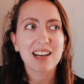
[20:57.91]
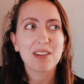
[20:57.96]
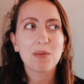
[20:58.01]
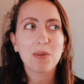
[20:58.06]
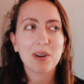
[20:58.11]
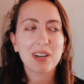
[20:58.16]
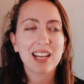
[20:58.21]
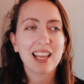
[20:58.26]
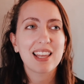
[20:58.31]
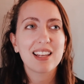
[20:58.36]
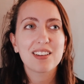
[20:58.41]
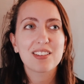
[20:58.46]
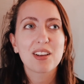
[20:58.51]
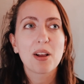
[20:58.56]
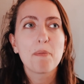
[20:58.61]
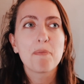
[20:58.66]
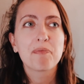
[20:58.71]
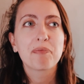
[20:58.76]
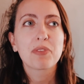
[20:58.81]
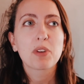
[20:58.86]
And what that is
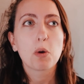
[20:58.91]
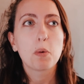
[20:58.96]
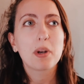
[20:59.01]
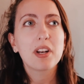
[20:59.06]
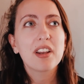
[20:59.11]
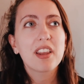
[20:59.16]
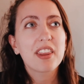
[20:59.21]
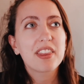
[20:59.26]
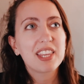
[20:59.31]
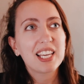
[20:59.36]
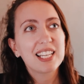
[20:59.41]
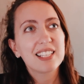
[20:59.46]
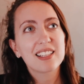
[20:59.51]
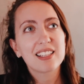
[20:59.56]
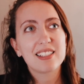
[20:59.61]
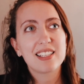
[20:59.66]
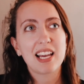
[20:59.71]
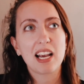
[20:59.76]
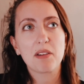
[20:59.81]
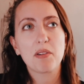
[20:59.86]
one of the things
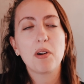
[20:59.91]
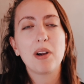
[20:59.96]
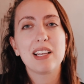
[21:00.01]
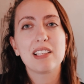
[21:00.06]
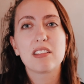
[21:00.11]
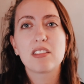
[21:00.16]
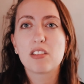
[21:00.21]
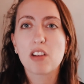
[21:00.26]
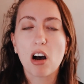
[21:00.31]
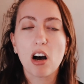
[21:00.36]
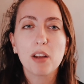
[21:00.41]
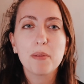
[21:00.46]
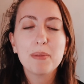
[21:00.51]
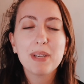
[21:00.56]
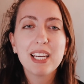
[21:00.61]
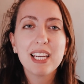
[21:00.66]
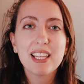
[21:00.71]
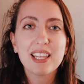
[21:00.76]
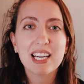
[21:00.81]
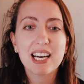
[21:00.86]
that tarot has taught
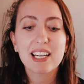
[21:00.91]
me,